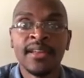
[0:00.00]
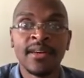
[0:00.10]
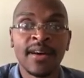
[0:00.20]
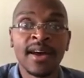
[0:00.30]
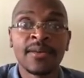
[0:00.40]

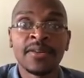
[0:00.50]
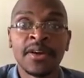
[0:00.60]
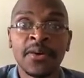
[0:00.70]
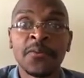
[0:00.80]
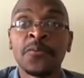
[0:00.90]
Now, I don't
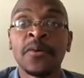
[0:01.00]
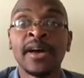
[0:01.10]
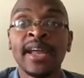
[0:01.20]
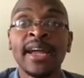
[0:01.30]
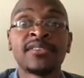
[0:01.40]
know
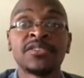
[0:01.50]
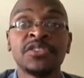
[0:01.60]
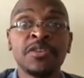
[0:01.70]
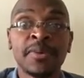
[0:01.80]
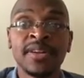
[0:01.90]
what answers
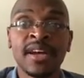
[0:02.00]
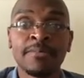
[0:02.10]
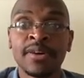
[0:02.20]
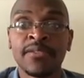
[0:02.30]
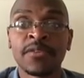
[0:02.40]
you put
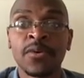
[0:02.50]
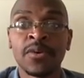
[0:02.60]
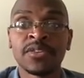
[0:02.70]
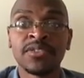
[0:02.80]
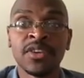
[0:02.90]
down, but of
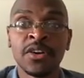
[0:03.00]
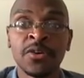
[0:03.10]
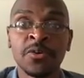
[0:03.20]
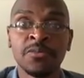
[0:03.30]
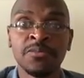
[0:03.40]
course, no